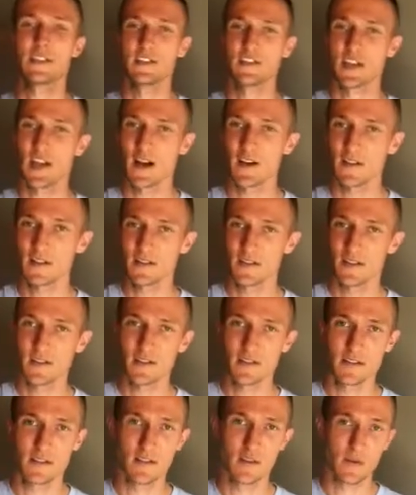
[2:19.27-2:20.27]
the child to
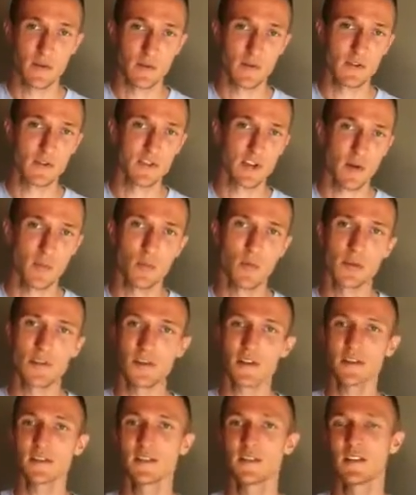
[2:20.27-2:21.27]
jump with
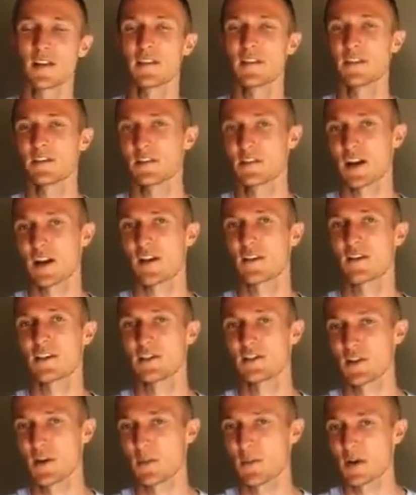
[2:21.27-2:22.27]
us, and then the child
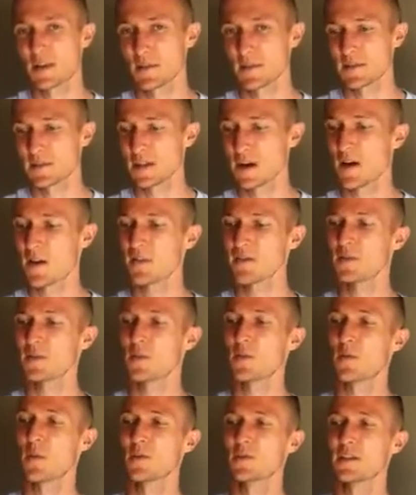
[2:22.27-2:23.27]
could jump by themselves,
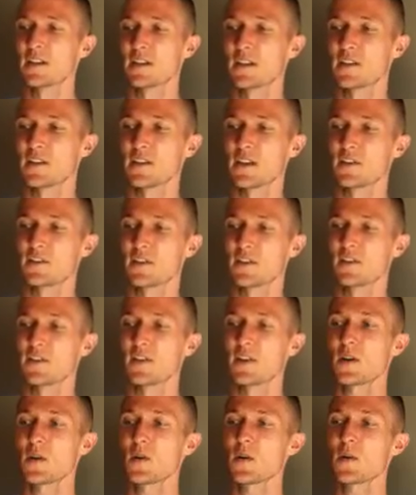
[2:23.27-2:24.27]
or Rosie can touch her
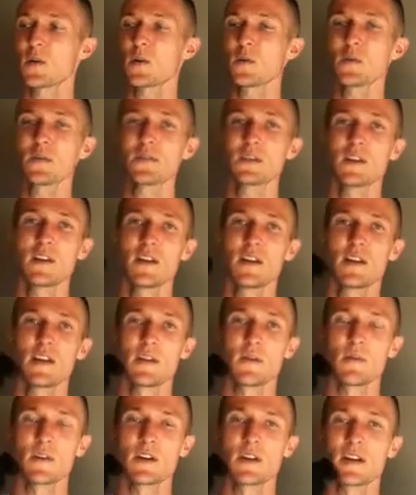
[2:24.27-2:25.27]
toes.
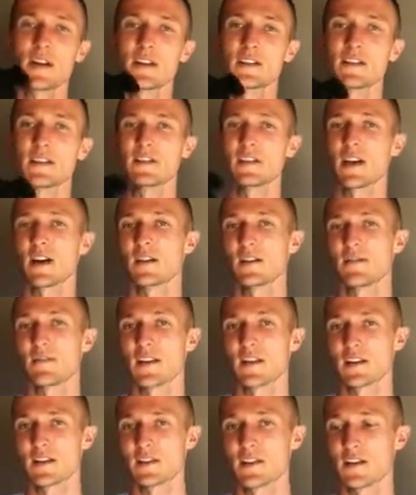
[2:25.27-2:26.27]
And we could ask the child if
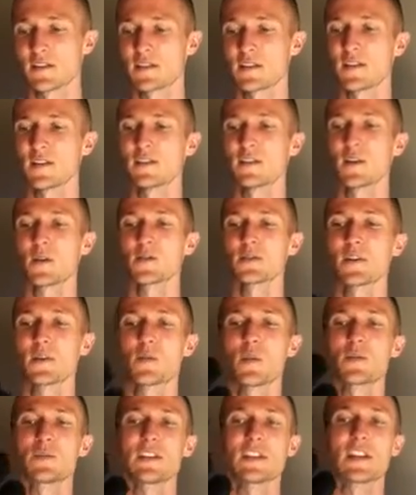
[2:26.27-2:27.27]
they can touch their toes, or
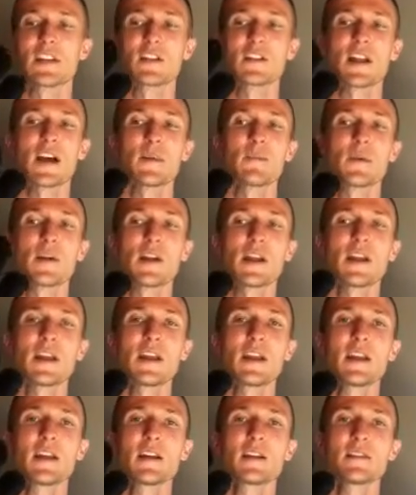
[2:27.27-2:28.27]
Rosie can clap her
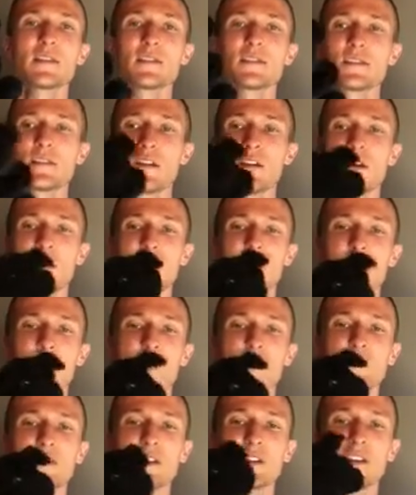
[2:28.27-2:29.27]
hands,
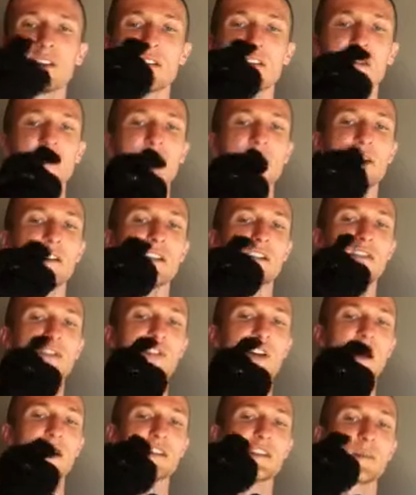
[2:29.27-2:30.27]
Rosie can
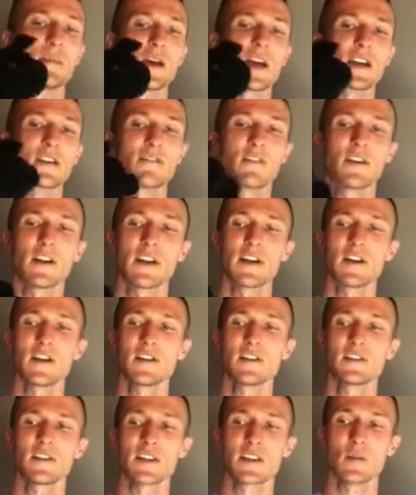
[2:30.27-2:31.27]
scratch the back of her
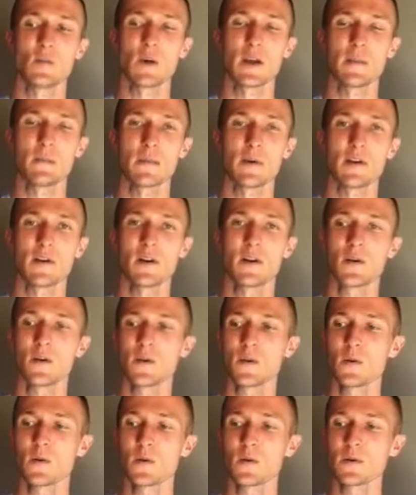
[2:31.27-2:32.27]
ears, she can wipe her
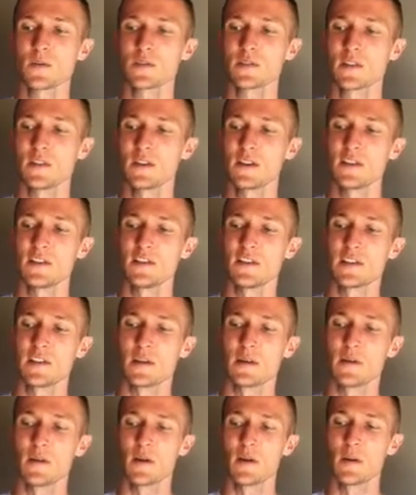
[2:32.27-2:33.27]
nose, she
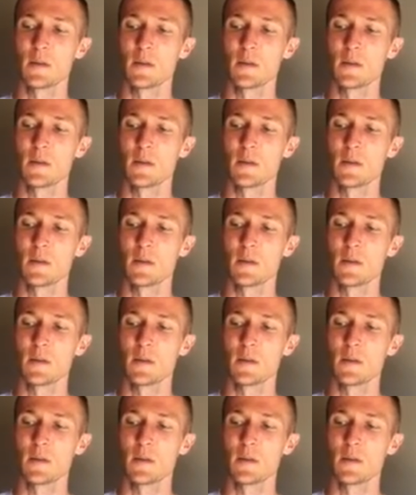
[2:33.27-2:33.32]
can